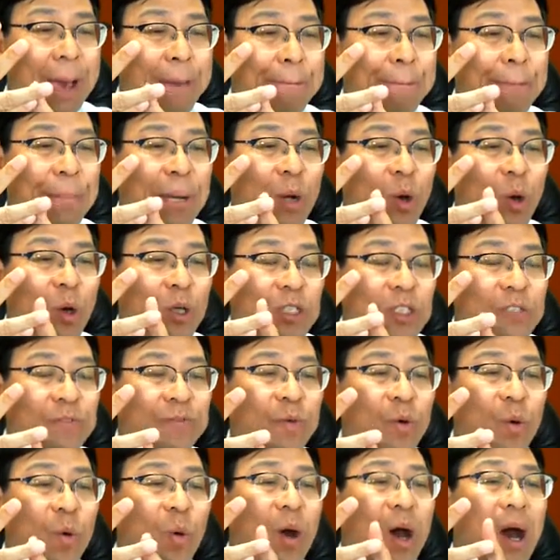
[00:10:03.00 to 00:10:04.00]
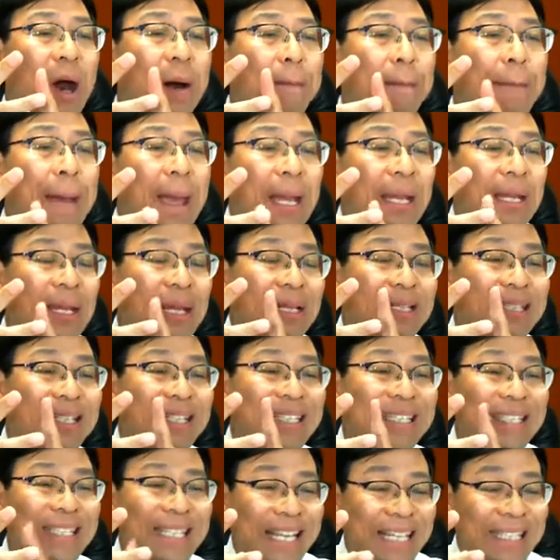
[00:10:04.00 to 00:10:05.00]
belongs for Appendix
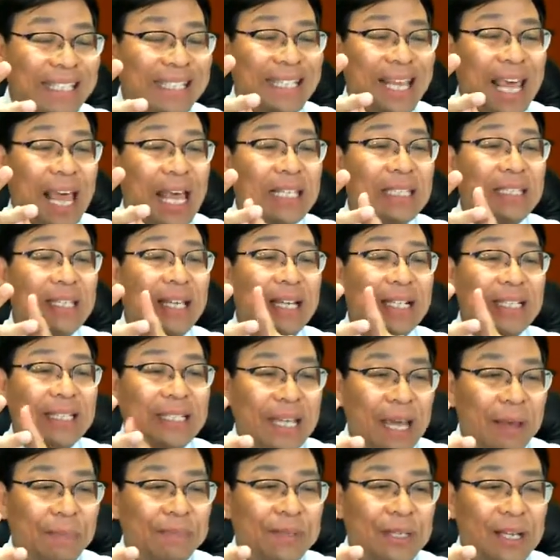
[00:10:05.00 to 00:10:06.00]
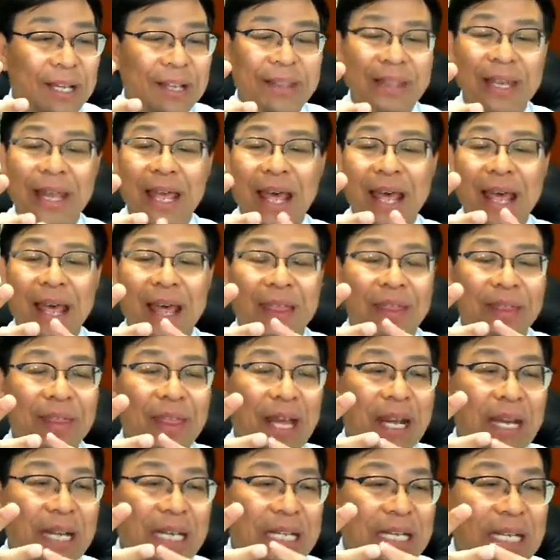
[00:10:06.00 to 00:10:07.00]
6 as exception,
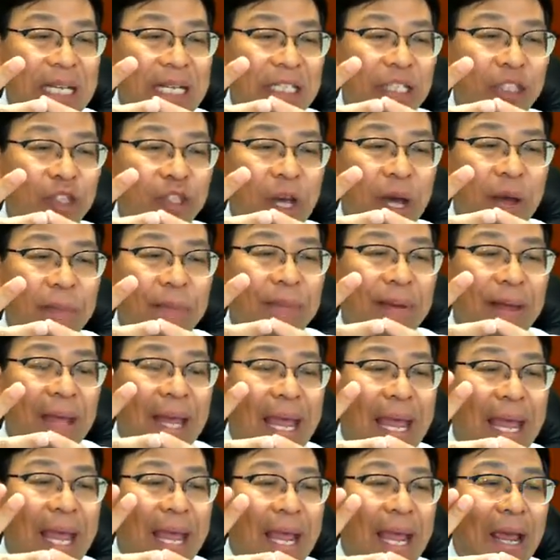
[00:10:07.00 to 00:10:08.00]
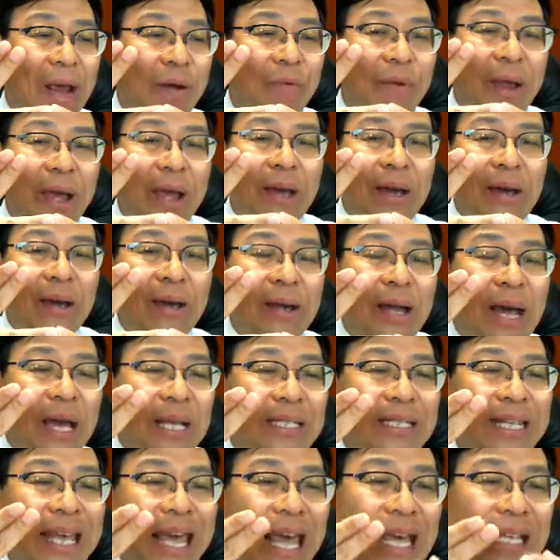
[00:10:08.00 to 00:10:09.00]
then this job
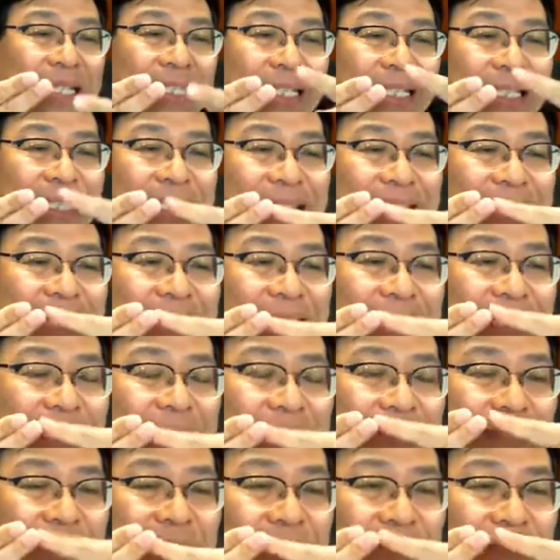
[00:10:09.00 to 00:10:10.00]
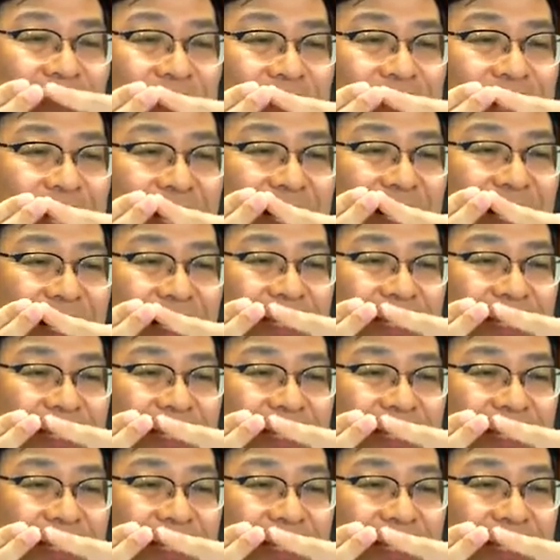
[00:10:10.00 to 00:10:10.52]
recognized as a skilled, right?